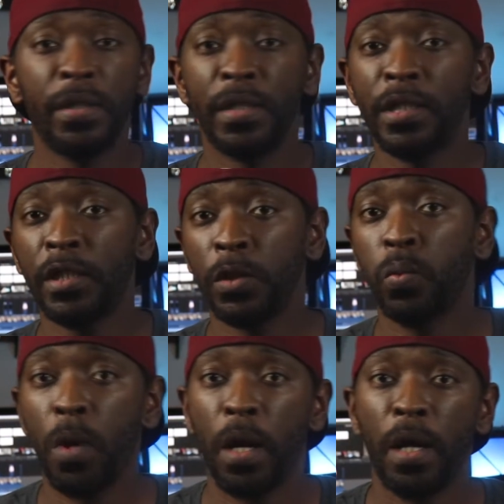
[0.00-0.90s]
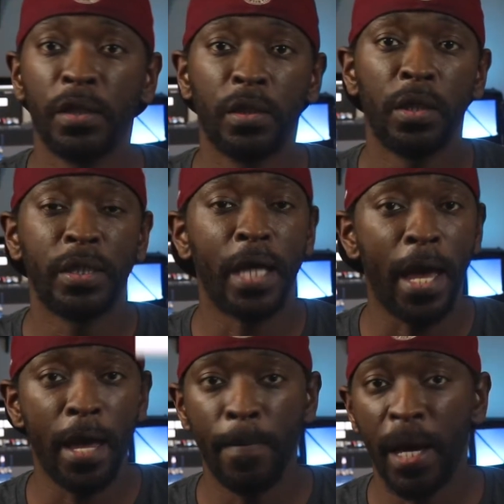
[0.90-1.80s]
this is where I start to
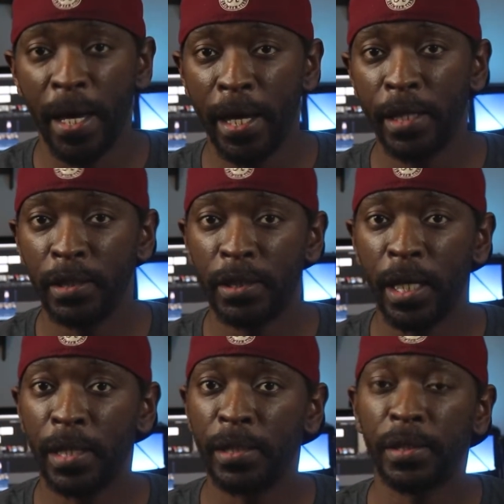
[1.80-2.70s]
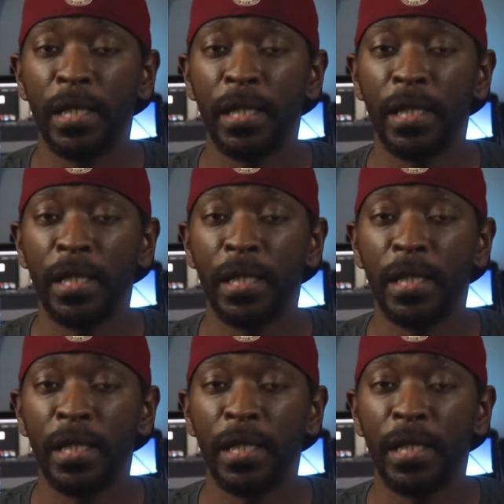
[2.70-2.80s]
add my heading tags,